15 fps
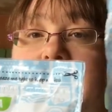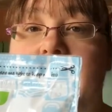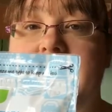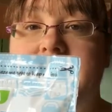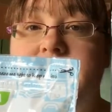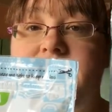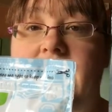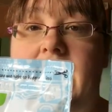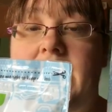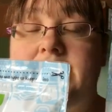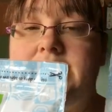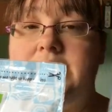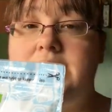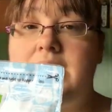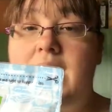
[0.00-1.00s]
less
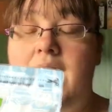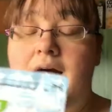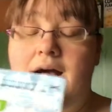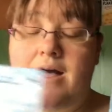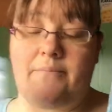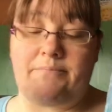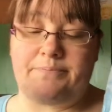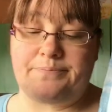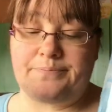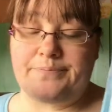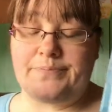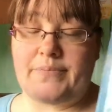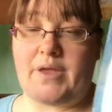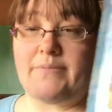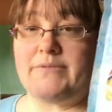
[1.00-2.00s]
fat
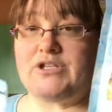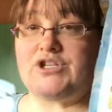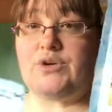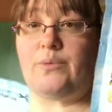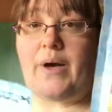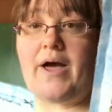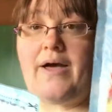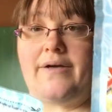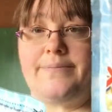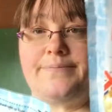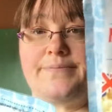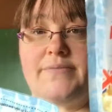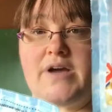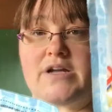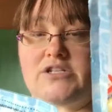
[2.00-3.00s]
mature
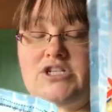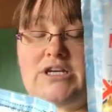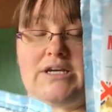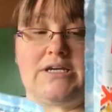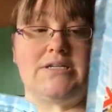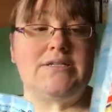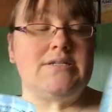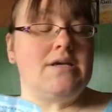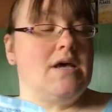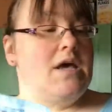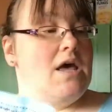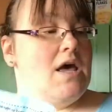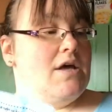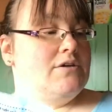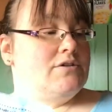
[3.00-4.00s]
cheese.
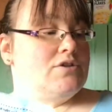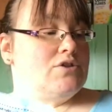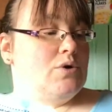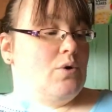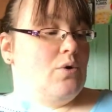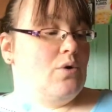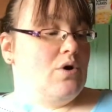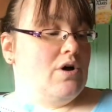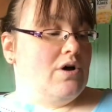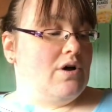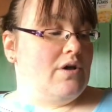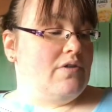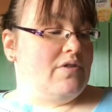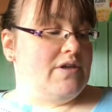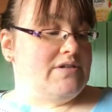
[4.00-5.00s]
So
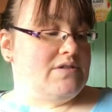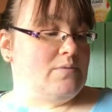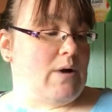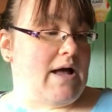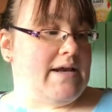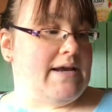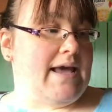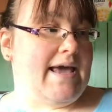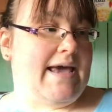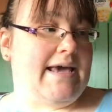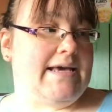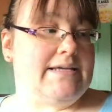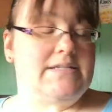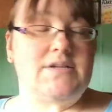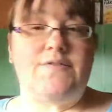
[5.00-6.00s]
this one
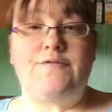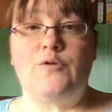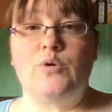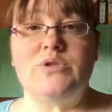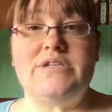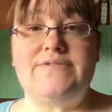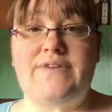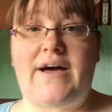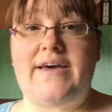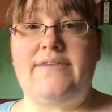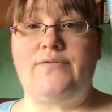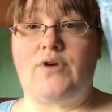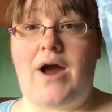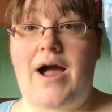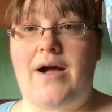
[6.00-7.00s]
is
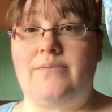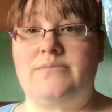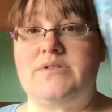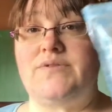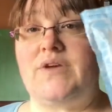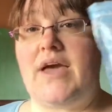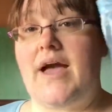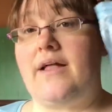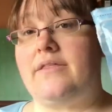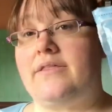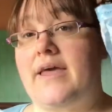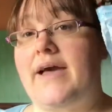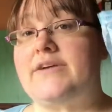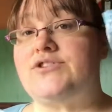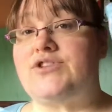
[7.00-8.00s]
45 grams for your
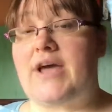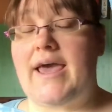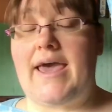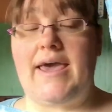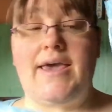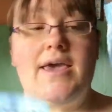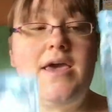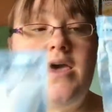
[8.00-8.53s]
Healthy Extra A,